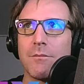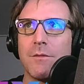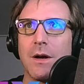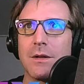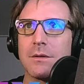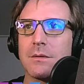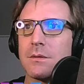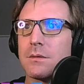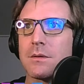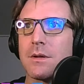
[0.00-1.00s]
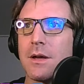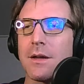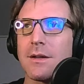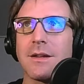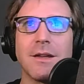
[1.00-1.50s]
fun.
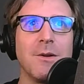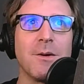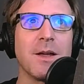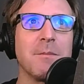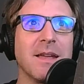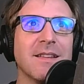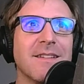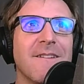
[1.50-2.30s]
You know what I mean?